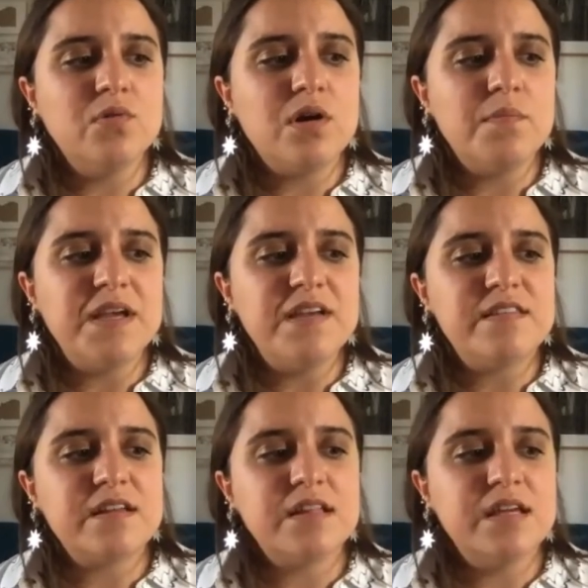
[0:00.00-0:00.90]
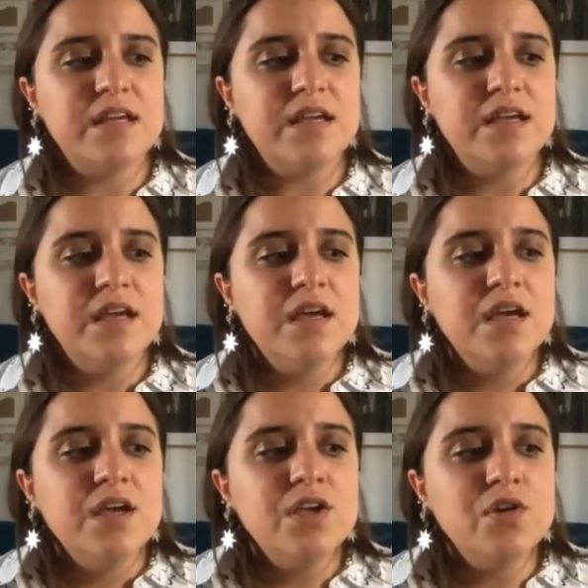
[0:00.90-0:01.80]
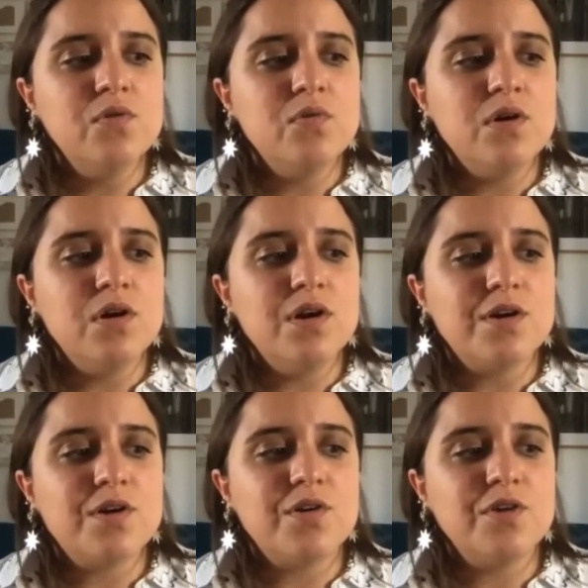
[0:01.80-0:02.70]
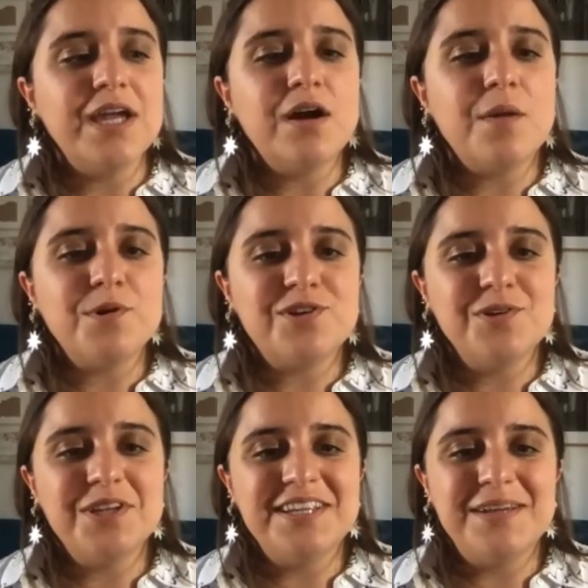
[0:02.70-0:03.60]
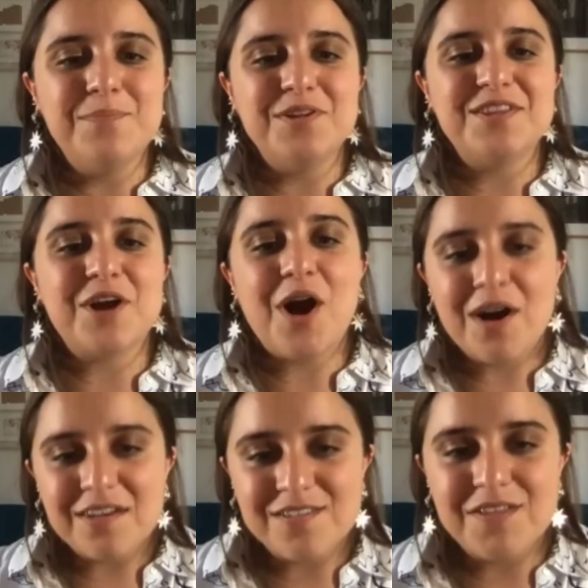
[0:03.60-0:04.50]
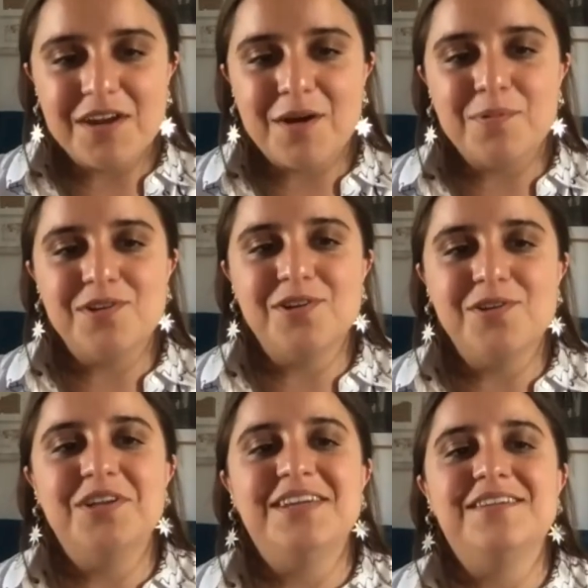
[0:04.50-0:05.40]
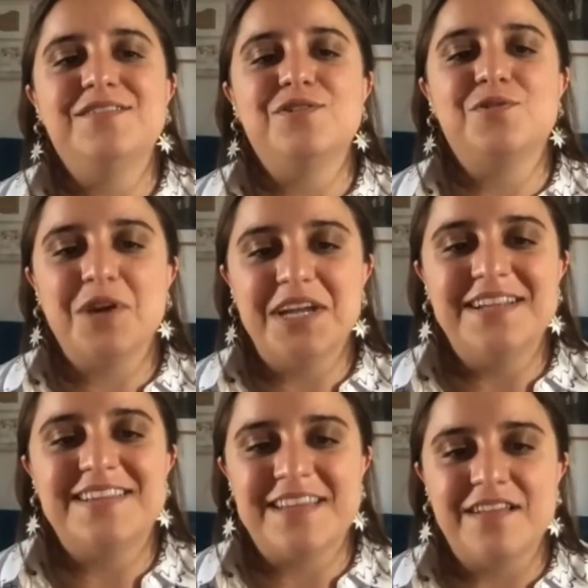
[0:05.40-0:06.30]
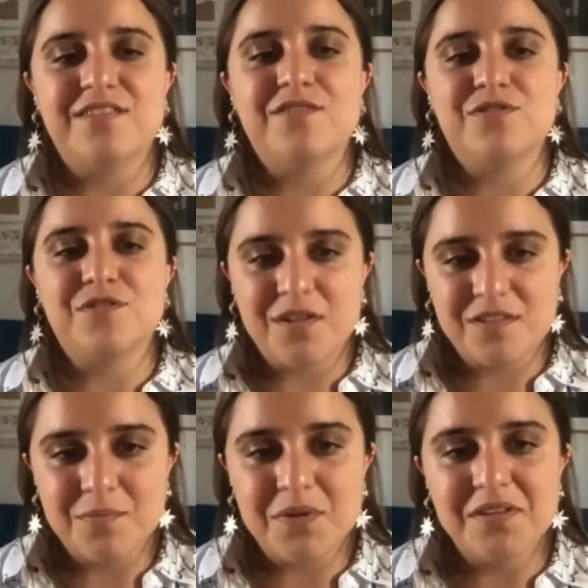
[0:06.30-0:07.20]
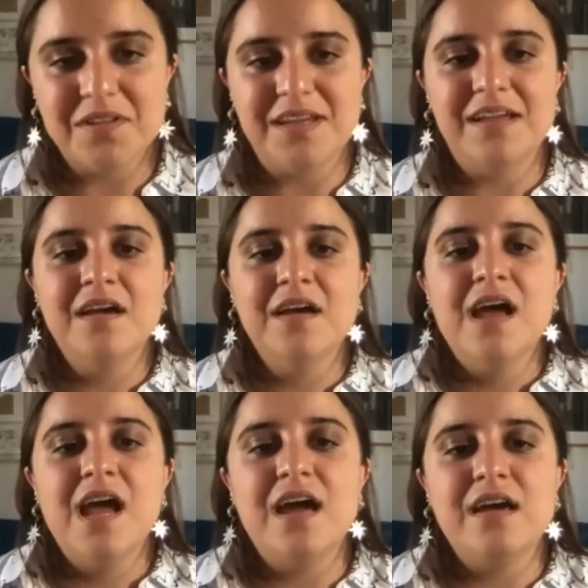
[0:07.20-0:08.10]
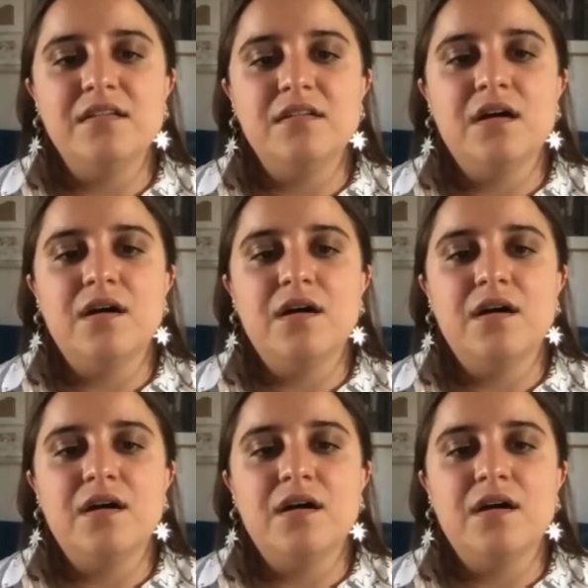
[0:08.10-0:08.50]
basically, you create opportunity, but the cost of that opportunity is a great sense of responsibility. And